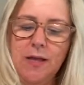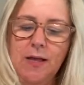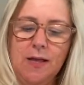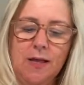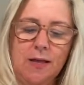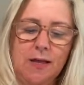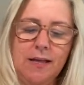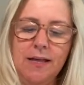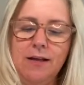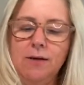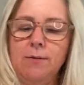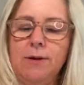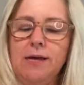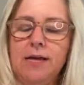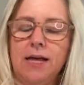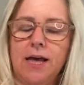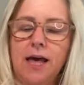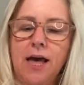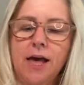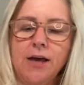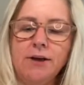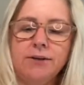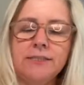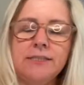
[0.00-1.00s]
There we
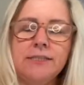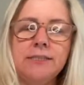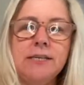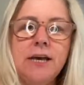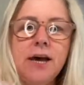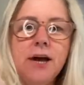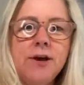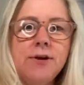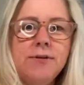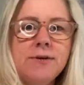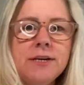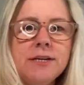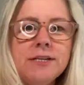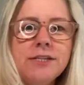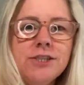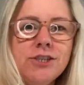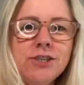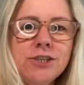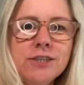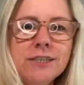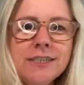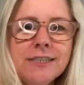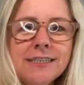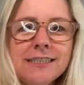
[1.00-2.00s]
go. So as you
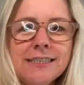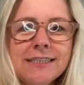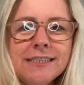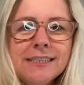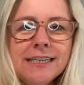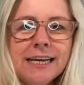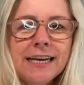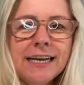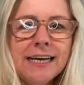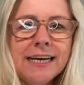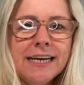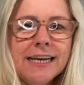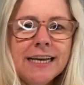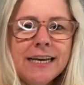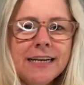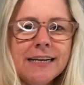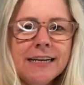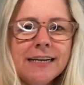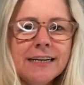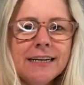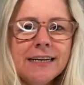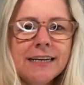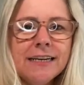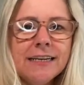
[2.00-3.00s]
can see,
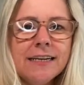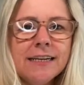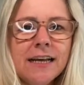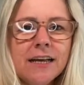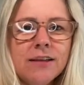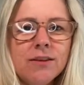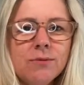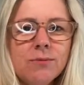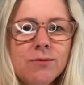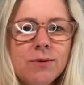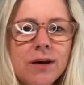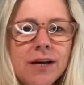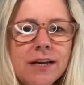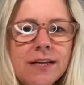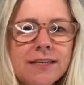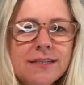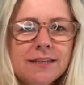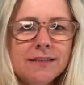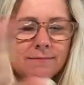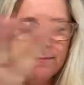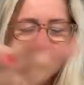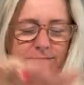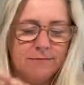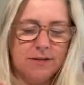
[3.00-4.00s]
another one
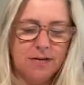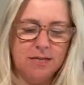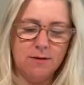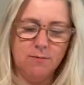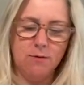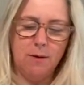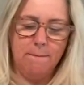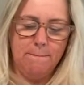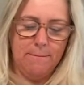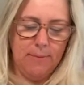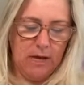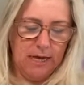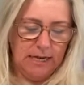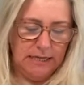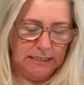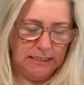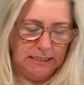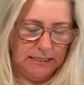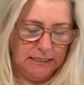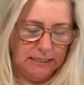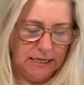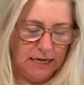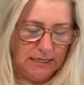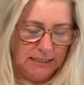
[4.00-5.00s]
bites the
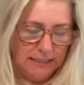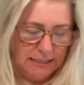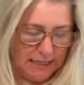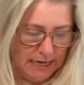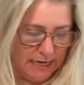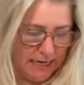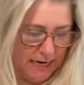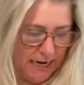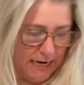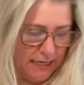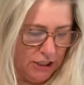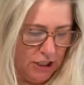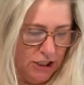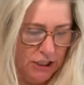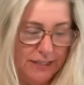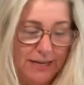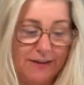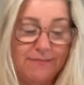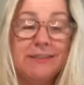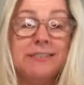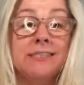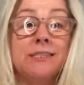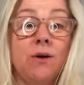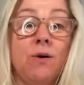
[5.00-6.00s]
dust, and actually
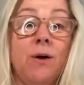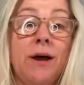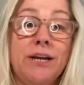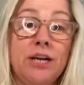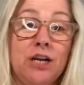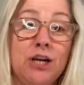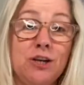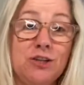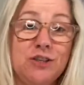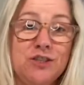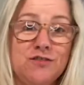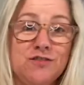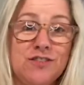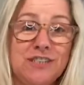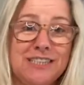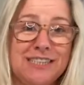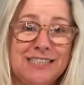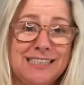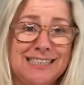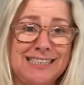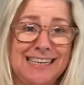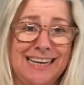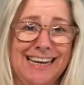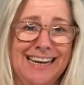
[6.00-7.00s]
there is quite a lot of
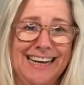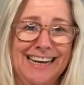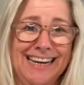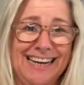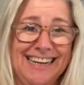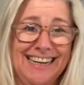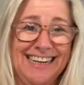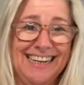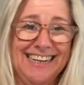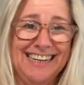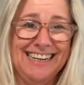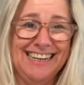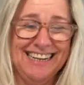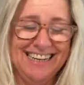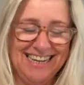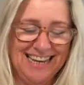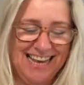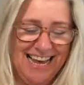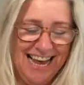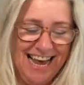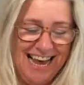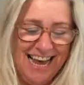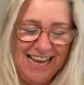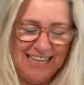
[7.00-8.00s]
dust here.
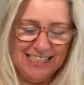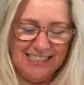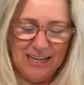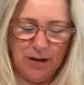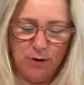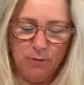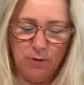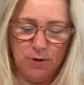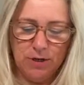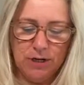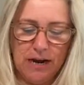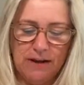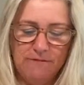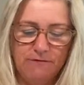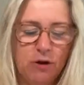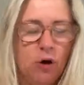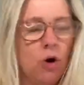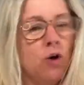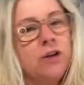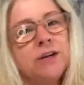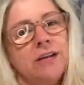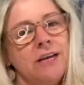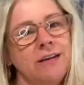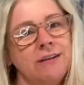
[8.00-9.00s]
So what I've
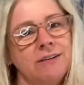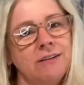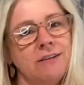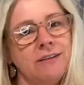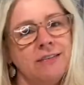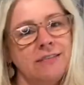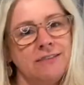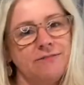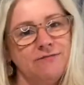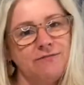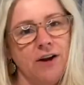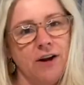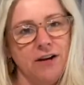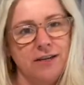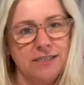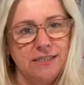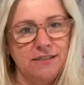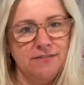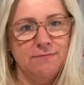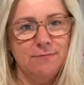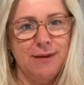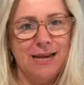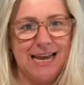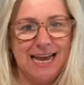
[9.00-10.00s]
got in front
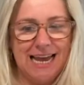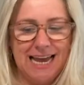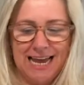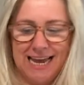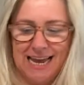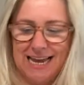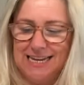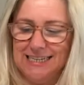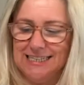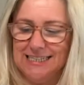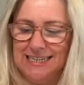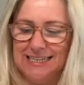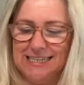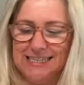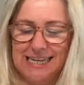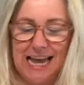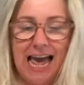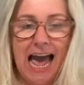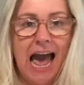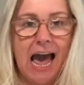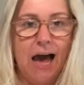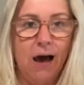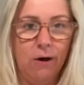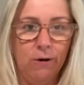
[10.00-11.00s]
of me is a
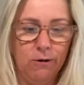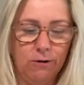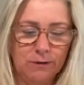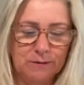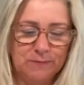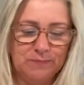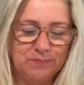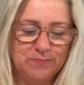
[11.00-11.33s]
towel,